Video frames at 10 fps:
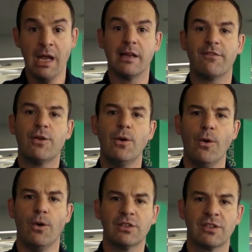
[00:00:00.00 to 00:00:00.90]
Now, of
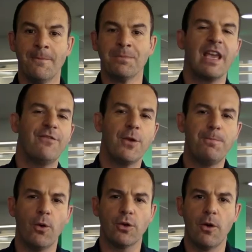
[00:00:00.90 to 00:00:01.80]
course, if you
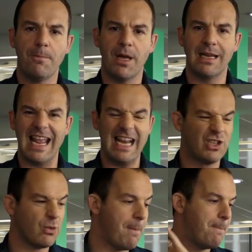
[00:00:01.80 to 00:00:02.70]
put your money
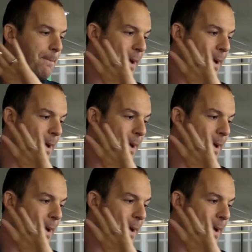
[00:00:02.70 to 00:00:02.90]
into a